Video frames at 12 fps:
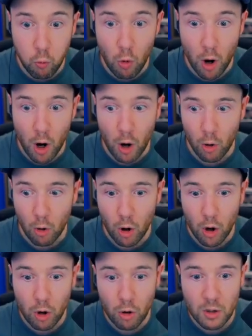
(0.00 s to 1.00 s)

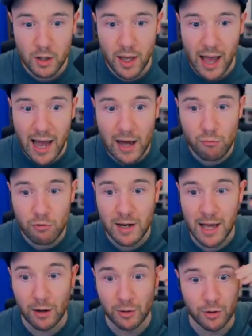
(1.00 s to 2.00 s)
Whoa. Gullit and
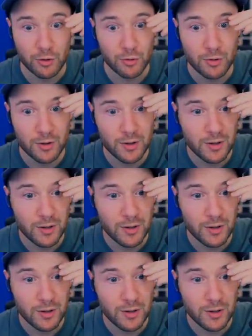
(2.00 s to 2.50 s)
Ronaldo.